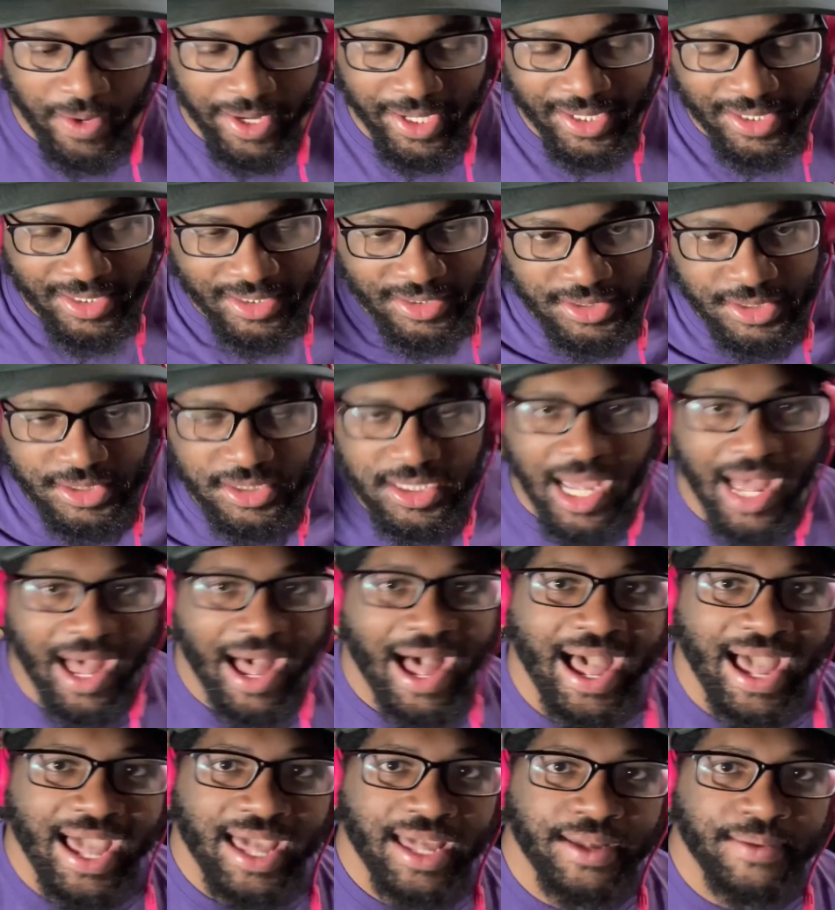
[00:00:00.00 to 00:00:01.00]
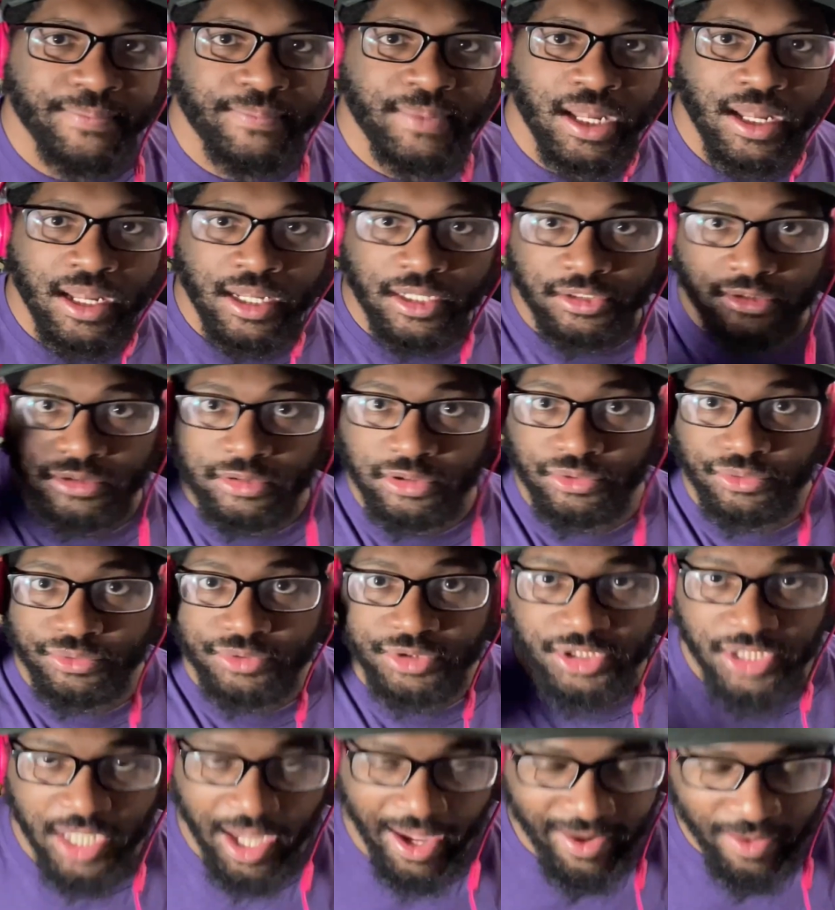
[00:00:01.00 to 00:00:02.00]
It is time to
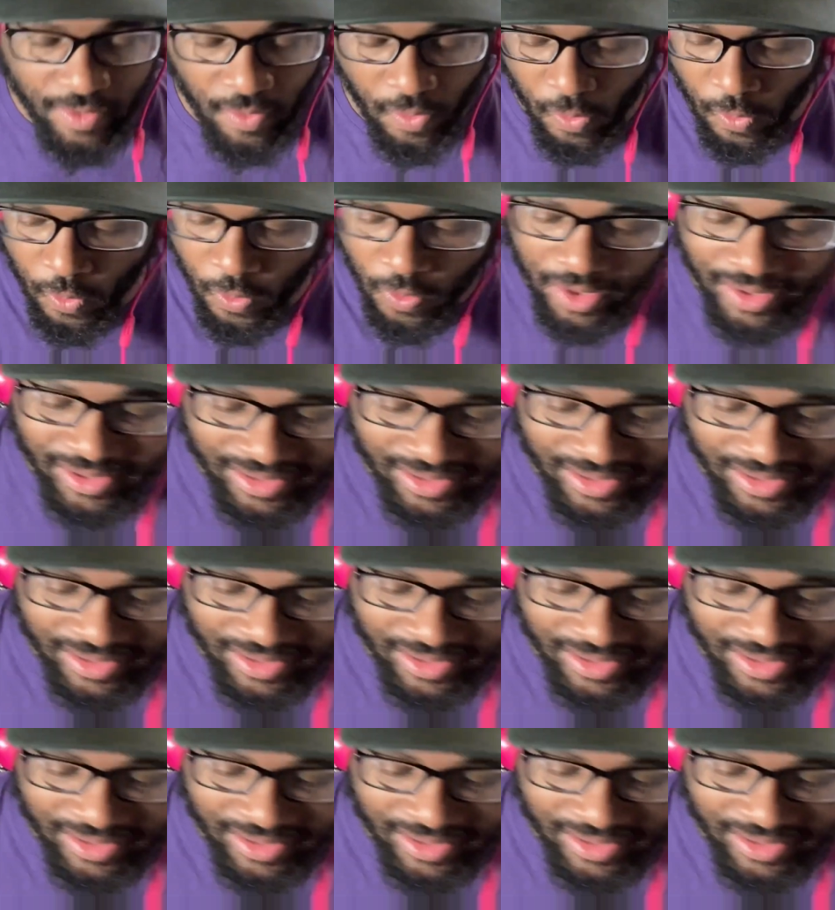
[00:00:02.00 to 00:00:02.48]
check on